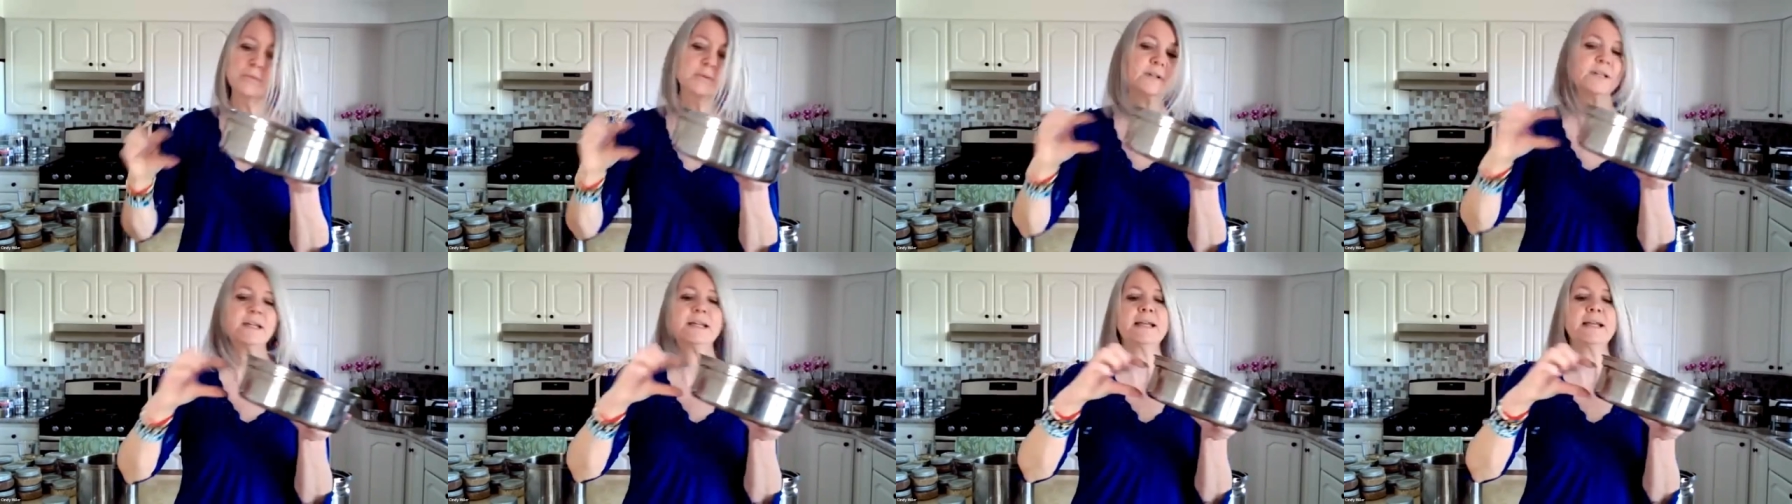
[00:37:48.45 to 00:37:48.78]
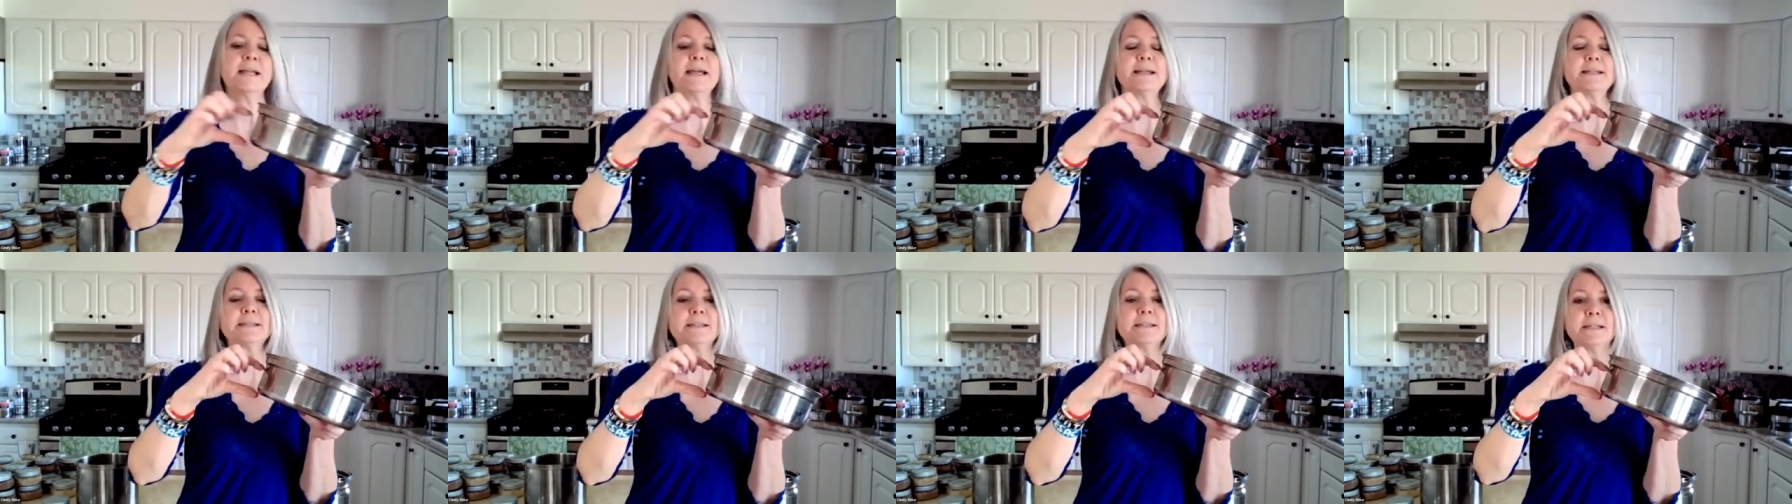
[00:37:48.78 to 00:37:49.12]
really
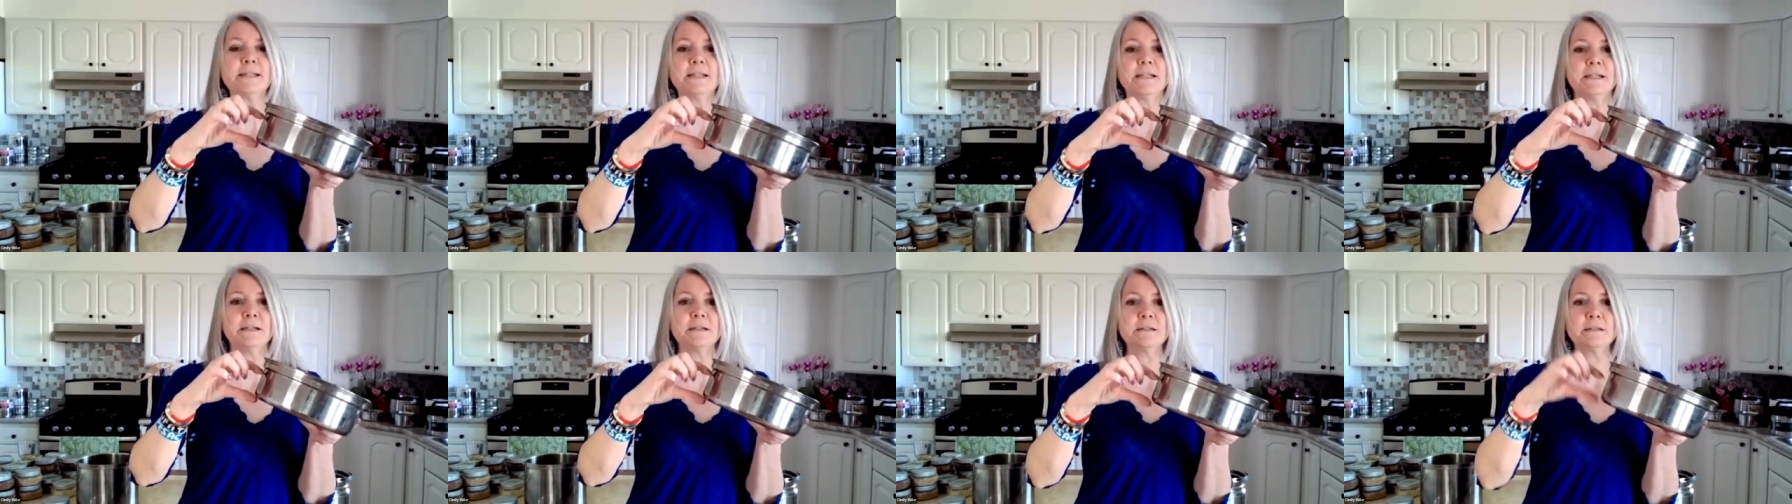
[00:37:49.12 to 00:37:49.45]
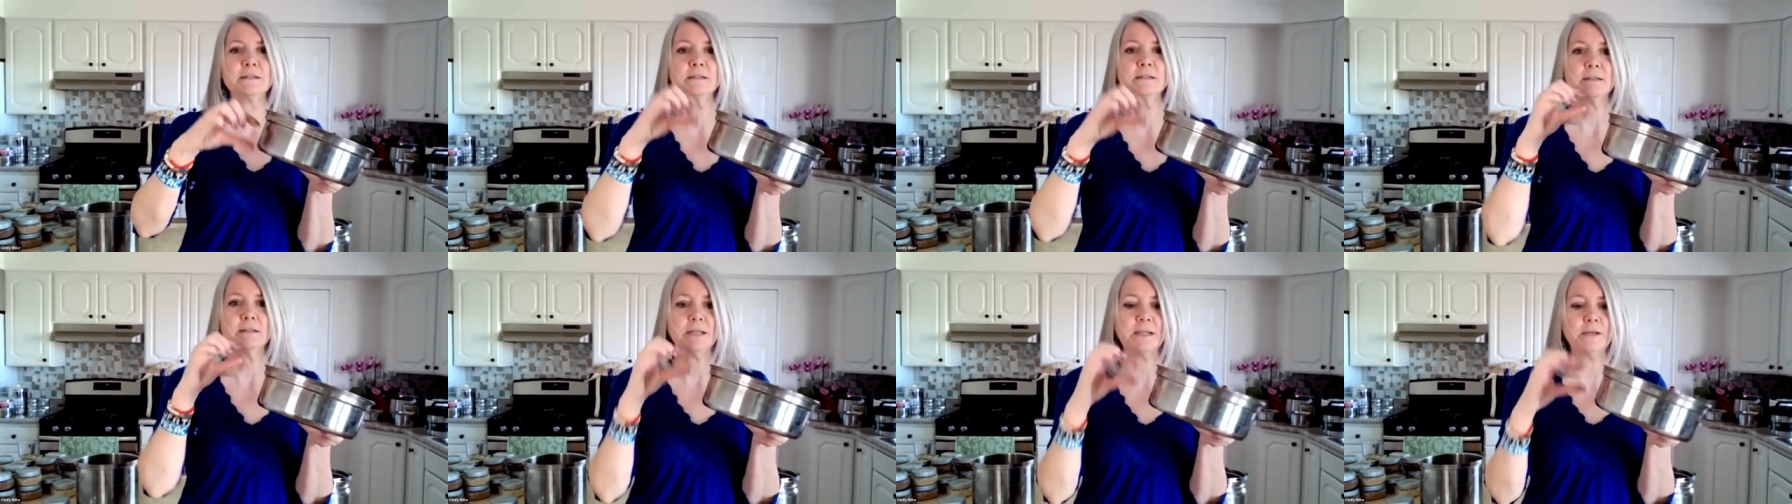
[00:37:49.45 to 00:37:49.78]
nice in here
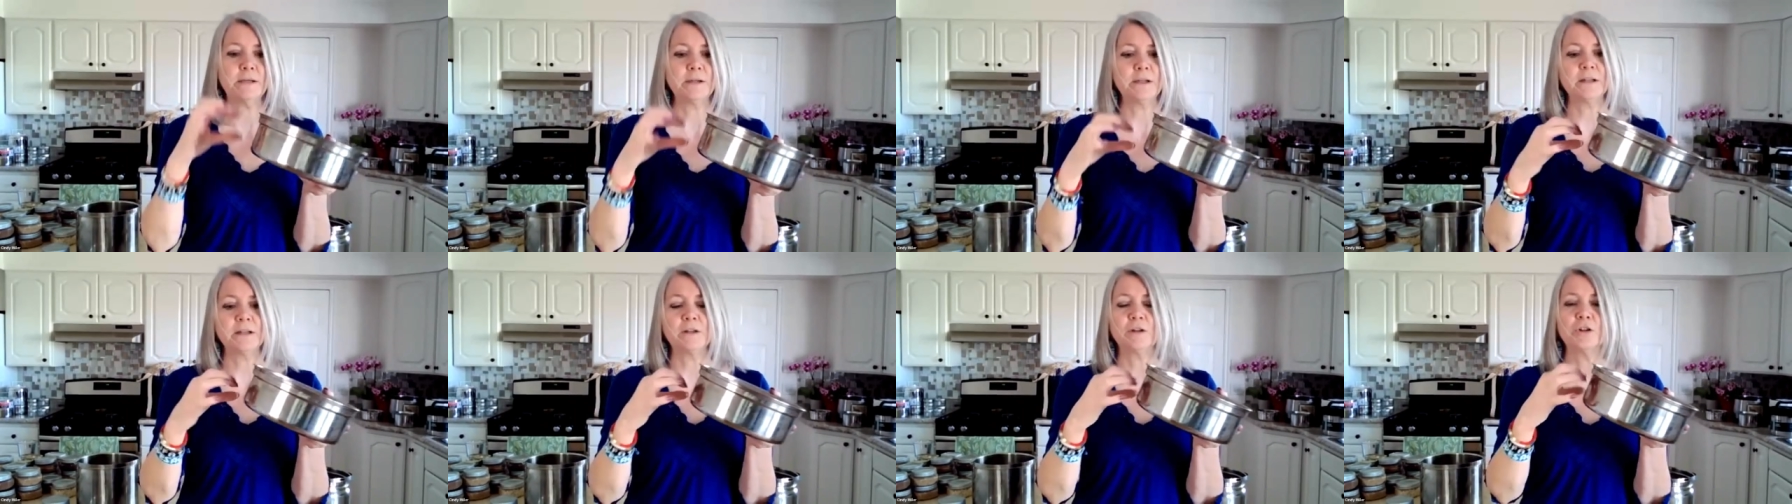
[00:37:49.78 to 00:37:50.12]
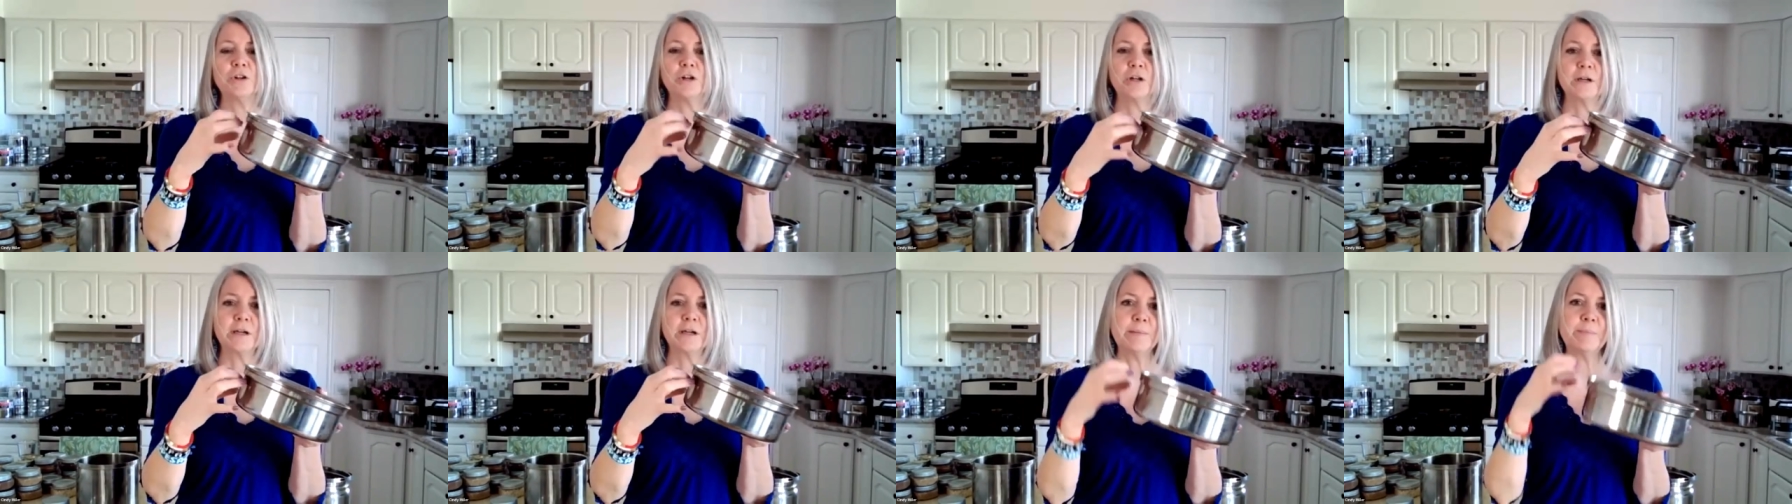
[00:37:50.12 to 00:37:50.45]
and it'll
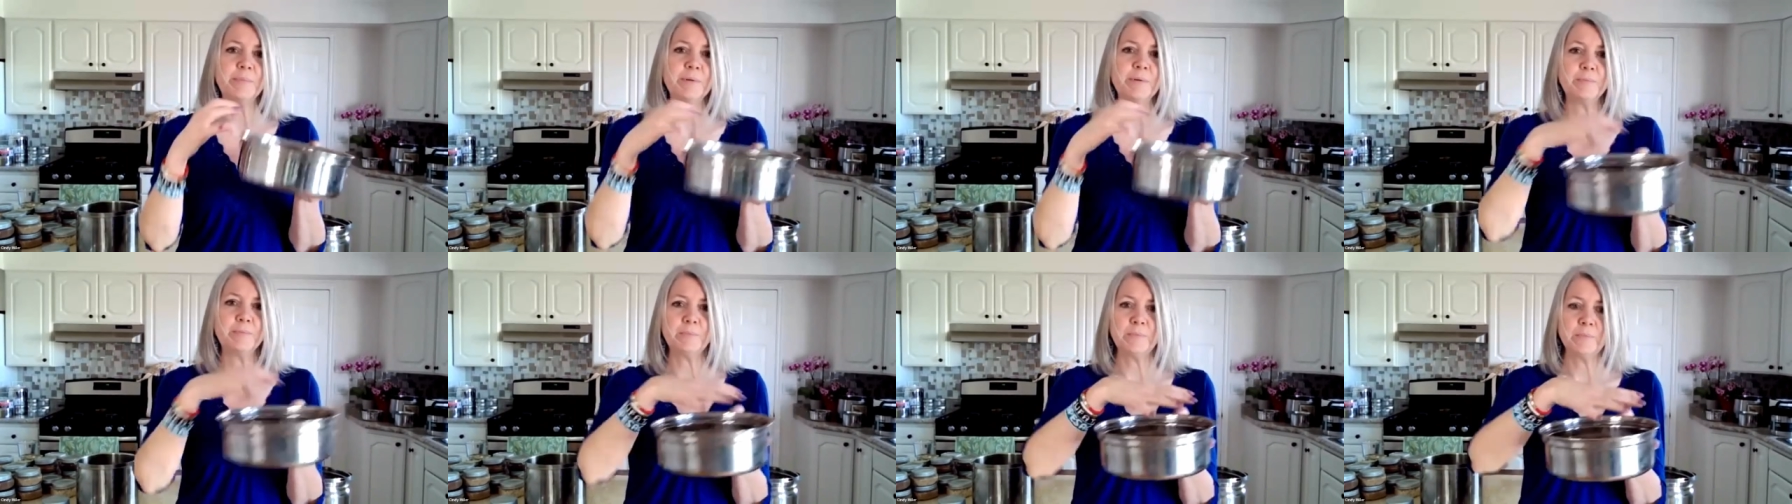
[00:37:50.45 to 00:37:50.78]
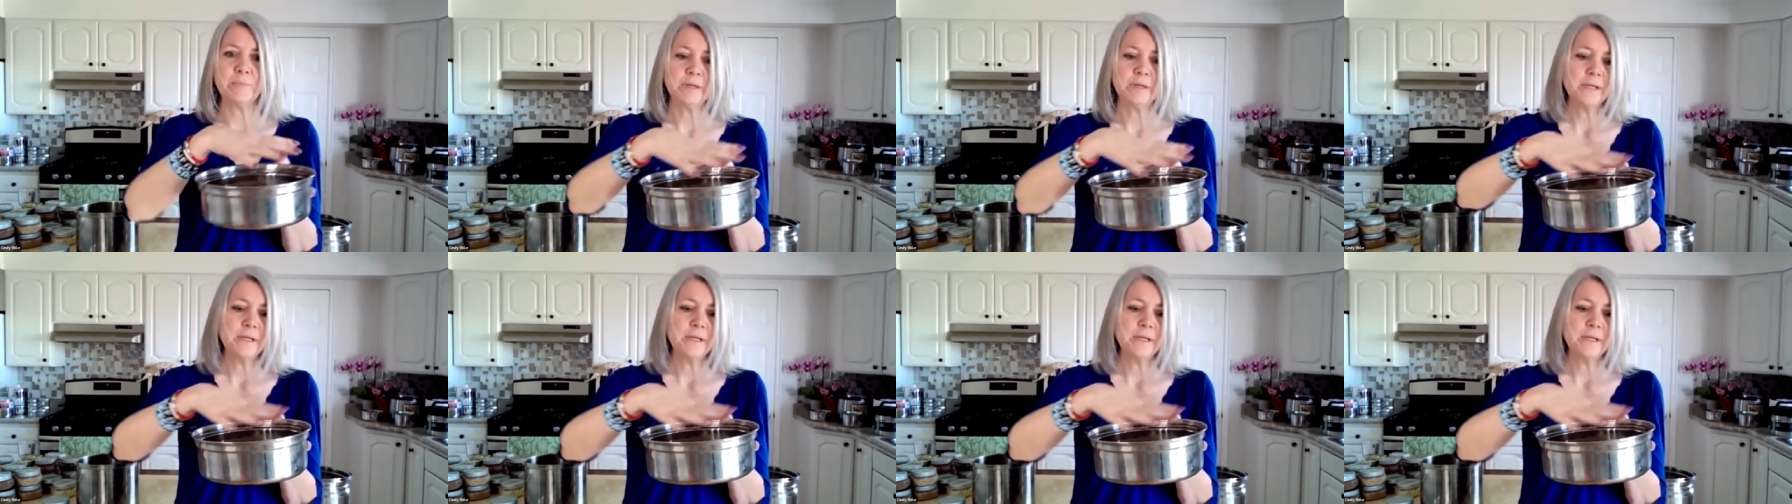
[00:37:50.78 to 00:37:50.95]
cook up and